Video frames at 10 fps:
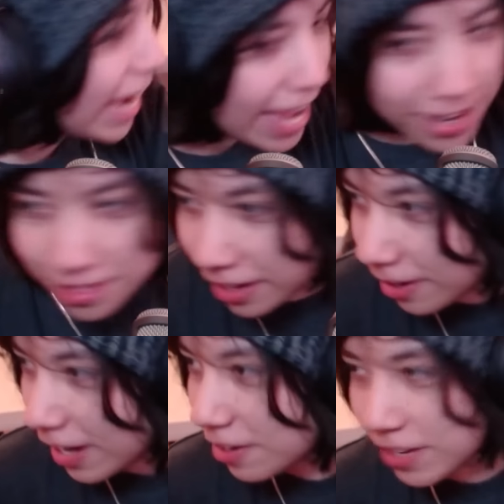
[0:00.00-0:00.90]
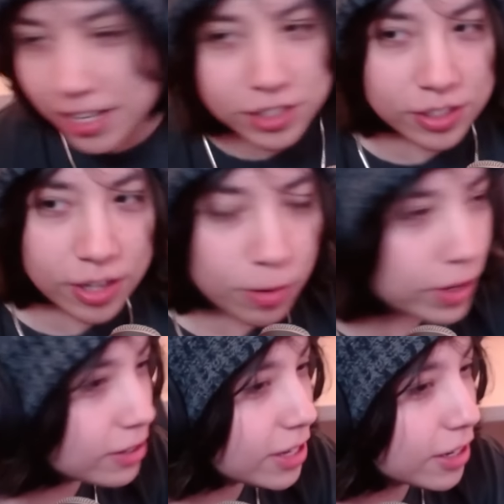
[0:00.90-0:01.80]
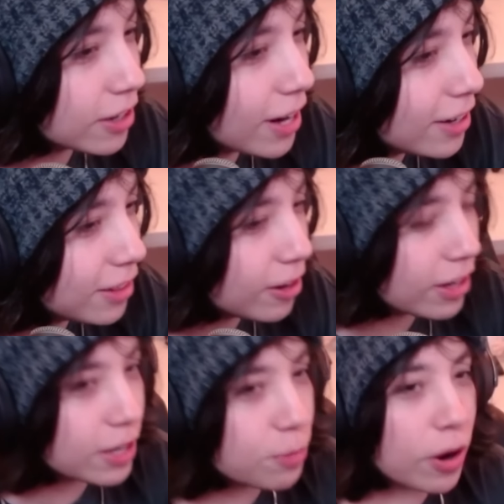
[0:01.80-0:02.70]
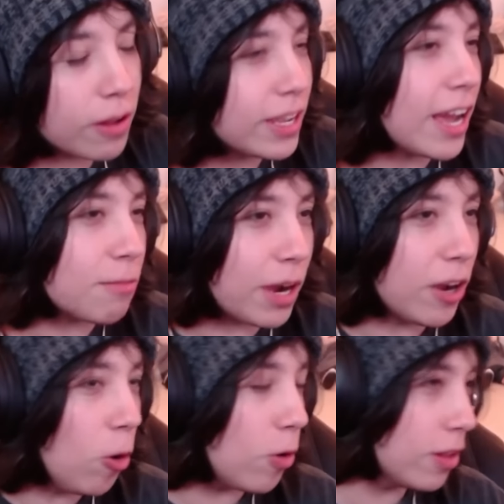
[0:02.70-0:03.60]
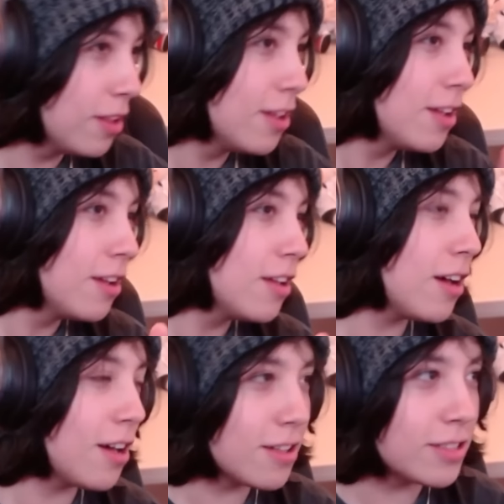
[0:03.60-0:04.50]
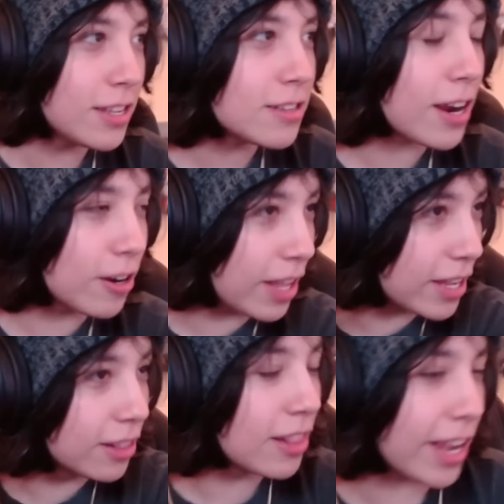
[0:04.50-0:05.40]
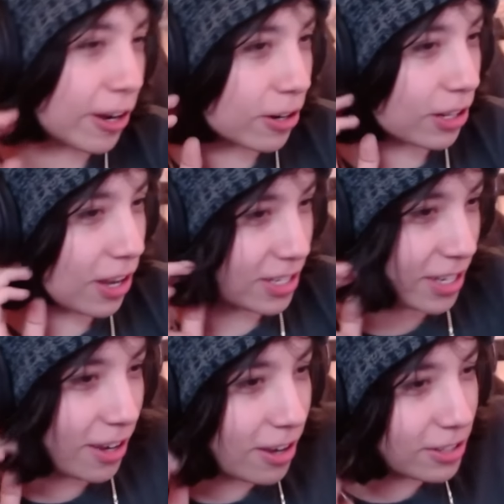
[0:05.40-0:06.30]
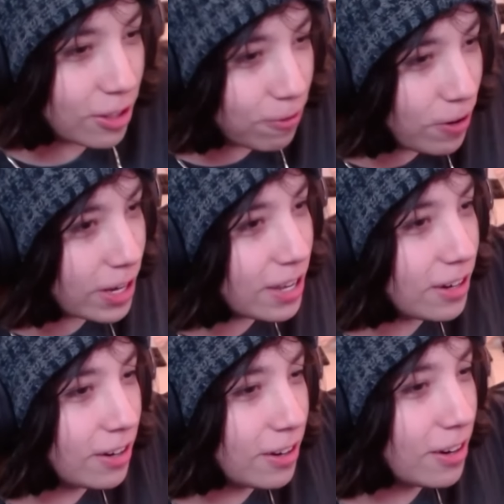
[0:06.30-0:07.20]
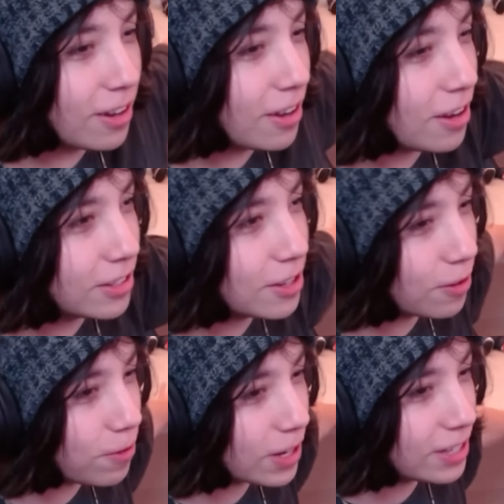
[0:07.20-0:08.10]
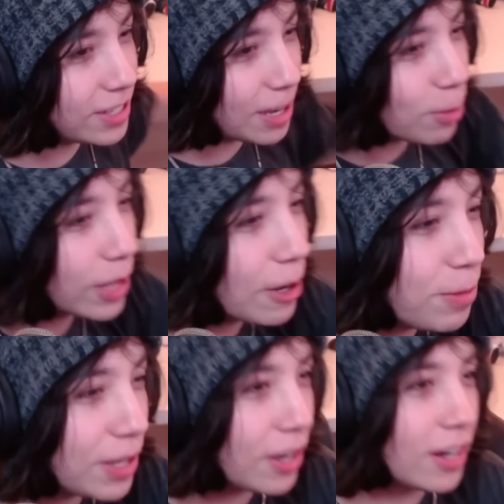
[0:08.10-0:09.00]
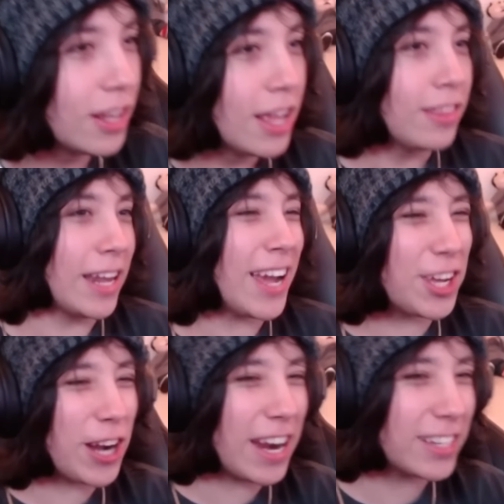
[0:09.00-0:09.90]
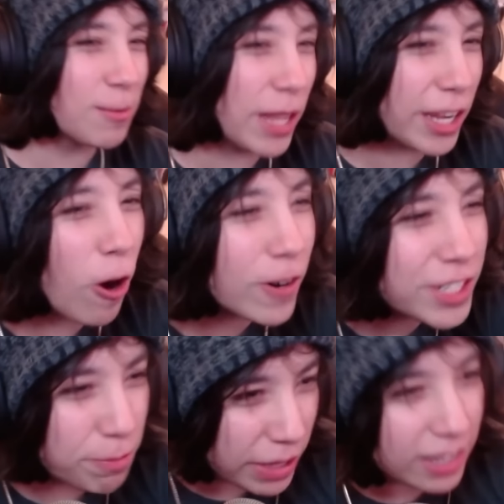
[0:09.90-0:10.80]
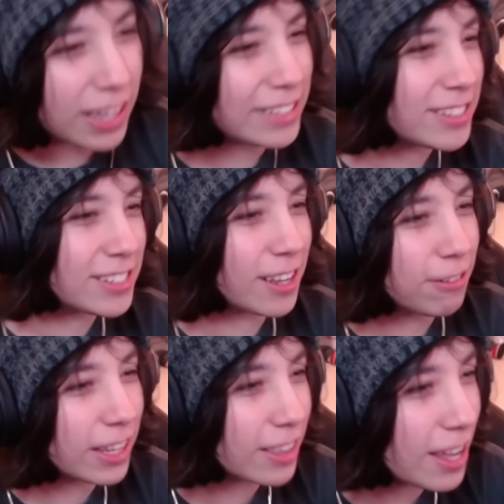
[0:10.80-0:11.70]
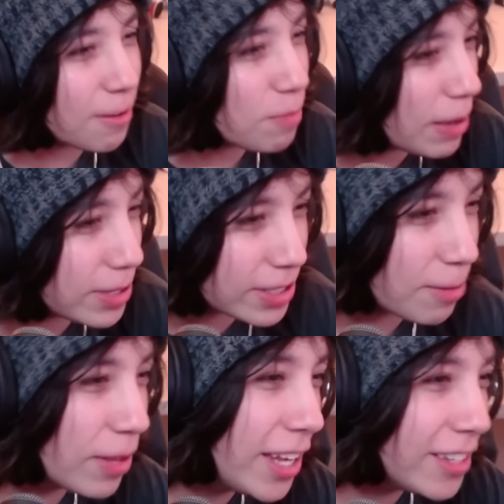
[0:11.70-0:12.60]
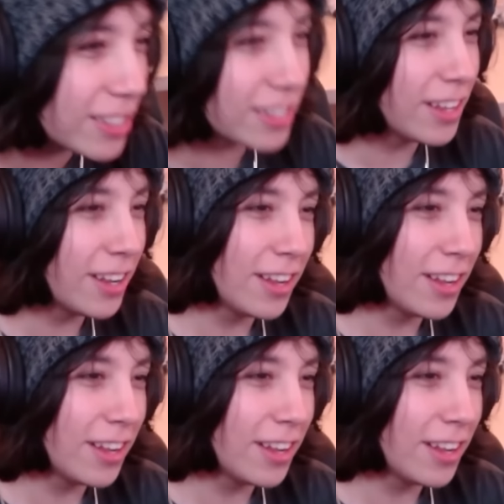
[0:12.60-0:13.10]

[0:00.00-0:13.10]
I add in there? I don't actually know what else I could add in there. I could probably add my whole, uh, the entire like liquor closet onto the fucking onto the fucking table. That would be good. Then I could add some like RGB lights and stuff like that. Maybe some lights.